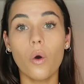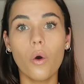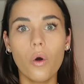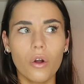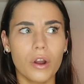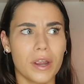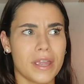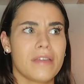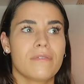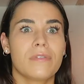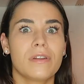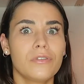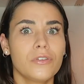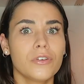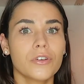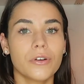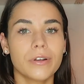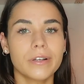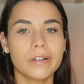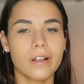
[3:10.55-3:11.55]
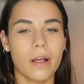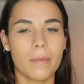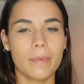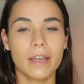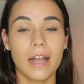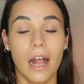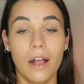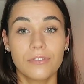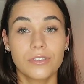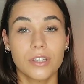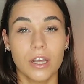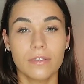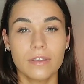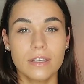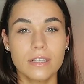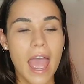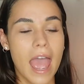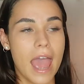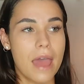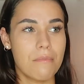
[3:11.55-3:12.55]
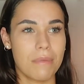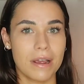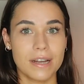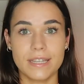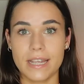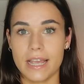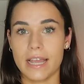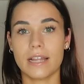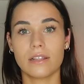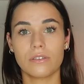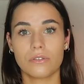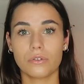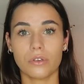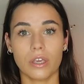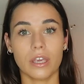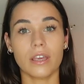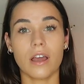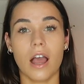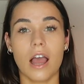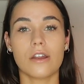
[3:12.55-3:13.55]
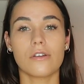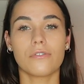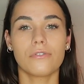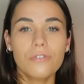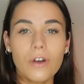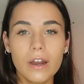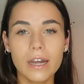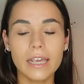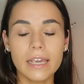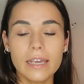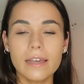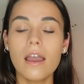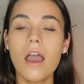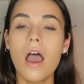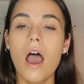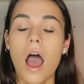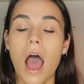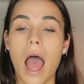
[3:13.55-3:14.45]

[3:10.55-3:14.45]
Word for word: or even if you're going clubbing, I've done this and my tan's looking kind of funny,